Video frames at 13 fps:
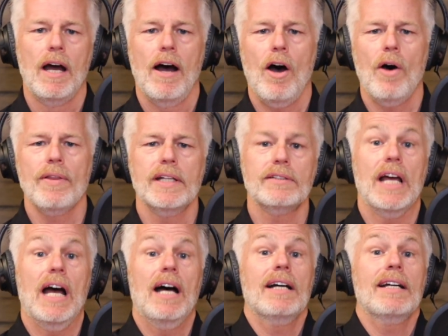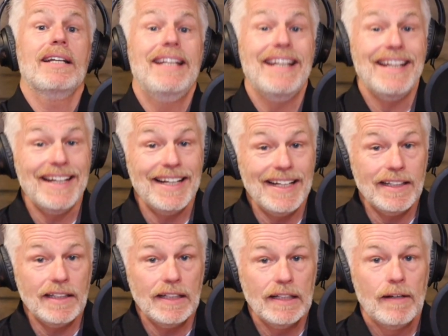All this,
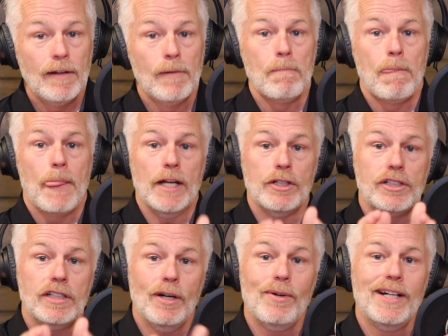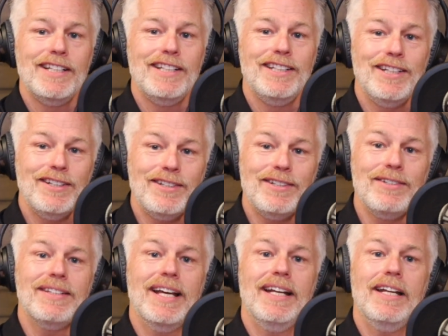again, is showing
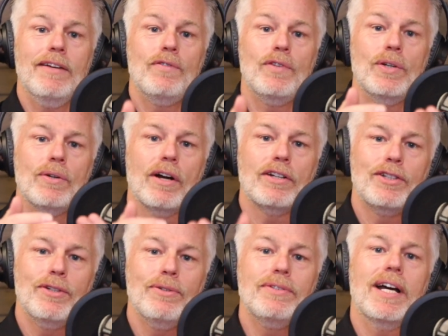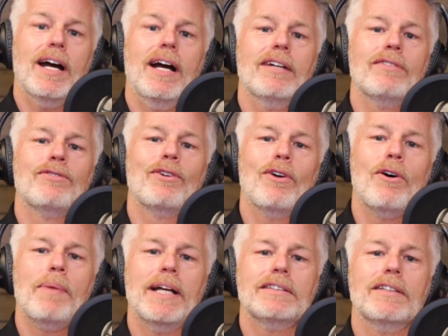you that if you are too tired for
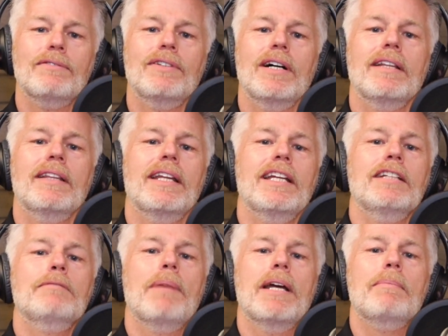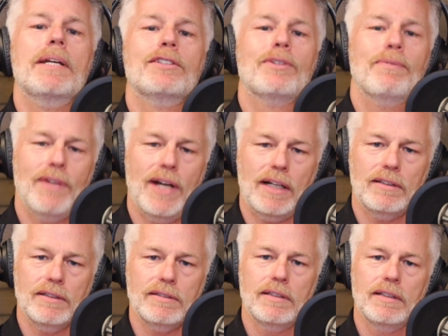romance and fun, these may be some
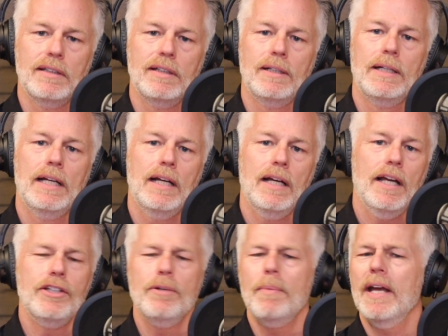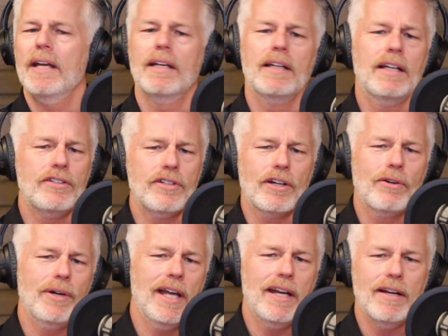factors. And you may get your
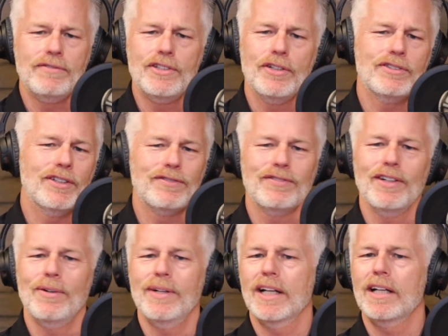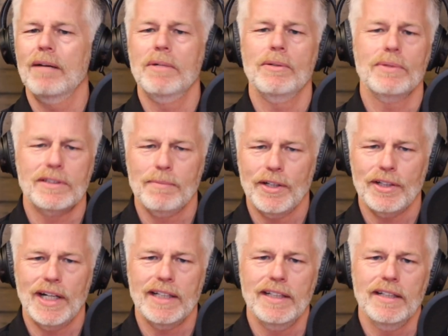creative juices flowing and come up with some
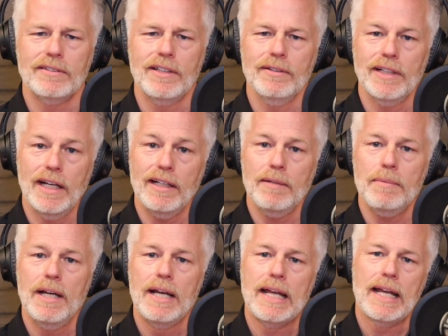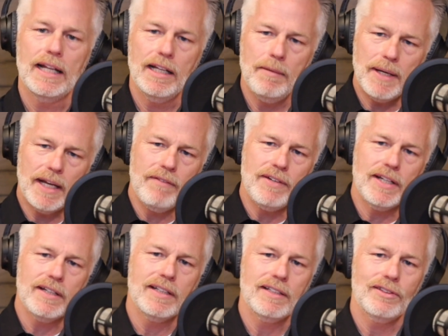other ideas too. Now, let me give
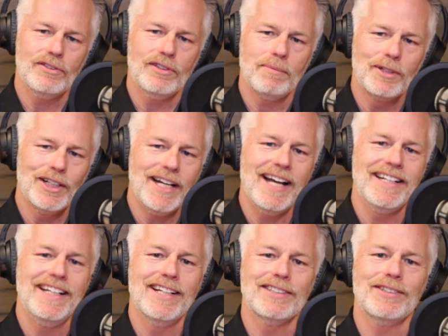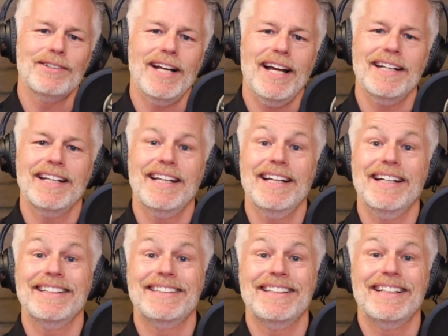you some good ideas on how to
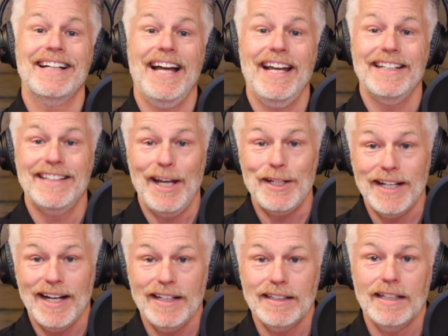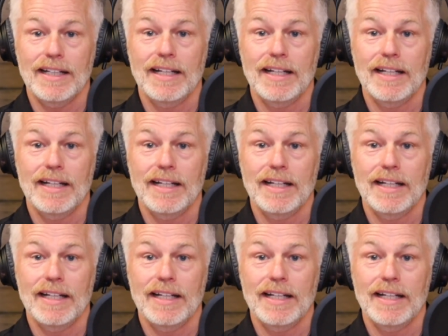get a date night